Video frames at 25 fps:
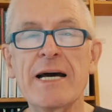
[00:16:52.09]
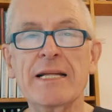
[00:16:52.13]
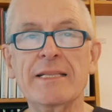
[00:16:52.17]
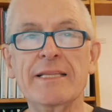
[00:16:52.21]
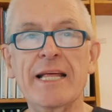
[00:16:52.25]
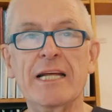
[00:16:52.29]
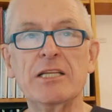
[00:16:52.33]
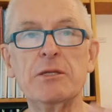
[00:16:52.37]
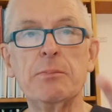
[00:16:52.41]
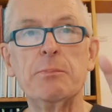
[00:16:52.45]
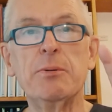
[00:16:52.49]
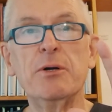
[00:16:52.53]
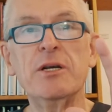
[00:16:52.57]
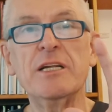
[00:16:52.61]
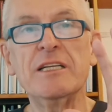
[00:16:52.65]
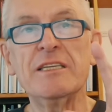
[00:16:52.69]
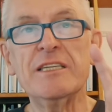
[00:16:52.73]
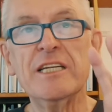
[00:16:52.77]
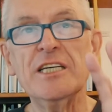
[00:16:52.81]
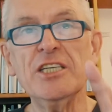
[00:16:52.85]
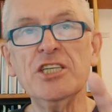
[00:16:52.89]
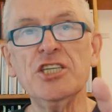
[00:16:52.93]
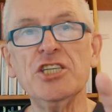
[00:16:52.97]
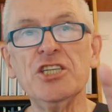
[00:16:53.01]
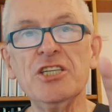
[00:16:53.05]
that
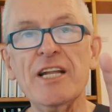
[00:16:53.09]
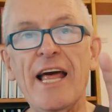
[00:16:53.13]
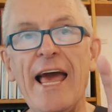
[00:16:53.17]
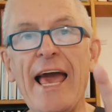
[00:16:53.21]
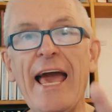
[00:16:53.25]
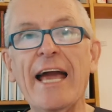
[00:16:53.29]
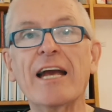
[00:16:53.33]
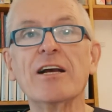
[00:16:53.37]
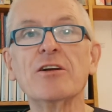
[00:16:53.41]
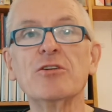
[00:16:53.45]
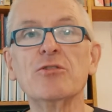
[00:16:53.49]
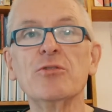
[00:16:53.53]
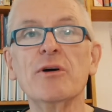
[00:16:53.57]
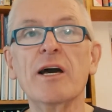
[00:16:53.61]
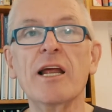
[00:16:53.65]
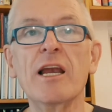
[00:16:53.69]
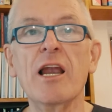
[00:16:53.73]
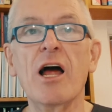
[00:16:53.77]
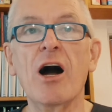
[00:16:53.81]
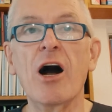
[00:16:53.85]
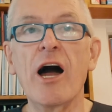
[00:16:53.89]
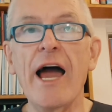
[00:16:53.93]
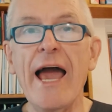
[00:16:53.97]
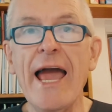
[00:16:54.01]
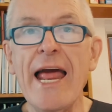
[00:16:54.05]
politicians actually
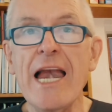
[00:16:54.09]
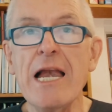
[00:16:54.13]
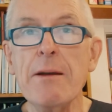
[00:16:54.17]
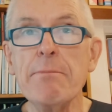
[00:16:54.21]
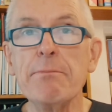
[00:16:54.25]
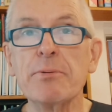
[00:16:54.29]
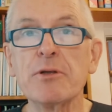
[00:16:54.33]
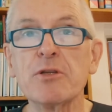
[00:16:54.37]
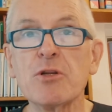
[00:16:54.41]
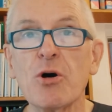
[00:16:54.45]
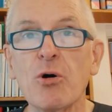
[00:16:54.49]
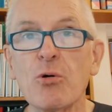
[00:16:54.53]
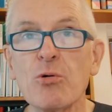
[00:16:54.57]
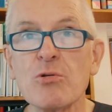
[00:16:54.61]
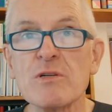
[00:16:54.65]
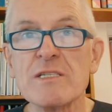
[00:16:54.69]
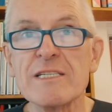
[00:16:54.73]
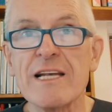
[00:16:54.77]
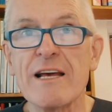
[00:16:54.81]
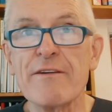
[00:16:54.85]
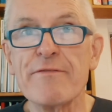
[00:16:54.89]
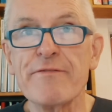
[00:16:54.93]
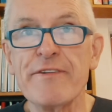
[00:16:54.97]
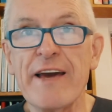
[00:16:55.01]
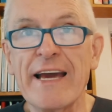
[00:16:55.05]
help those
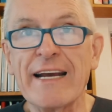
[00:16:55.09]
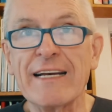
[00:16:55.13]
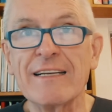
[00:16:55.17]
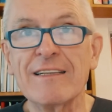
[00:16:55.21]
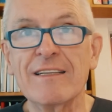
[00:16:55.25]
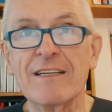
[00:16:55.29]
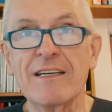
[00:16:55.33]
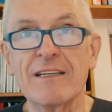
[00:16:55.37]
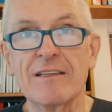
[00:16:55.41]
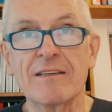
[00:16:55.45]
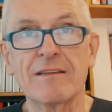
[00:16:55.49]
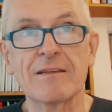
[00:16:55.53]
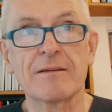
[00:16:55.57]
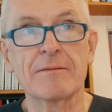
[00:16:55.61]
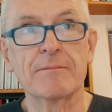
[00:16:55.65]
affected.